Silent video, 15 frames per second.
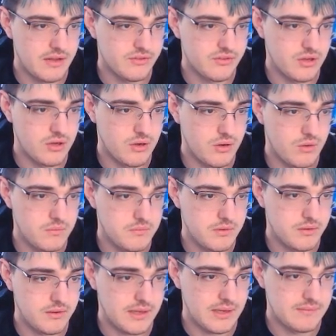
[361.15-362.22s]
So, let me go
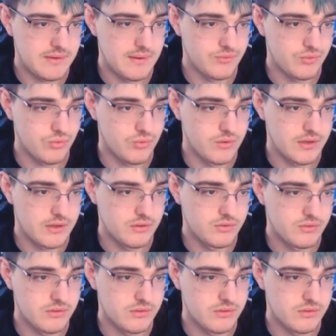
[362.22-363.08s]
to Game Items real quick. Go,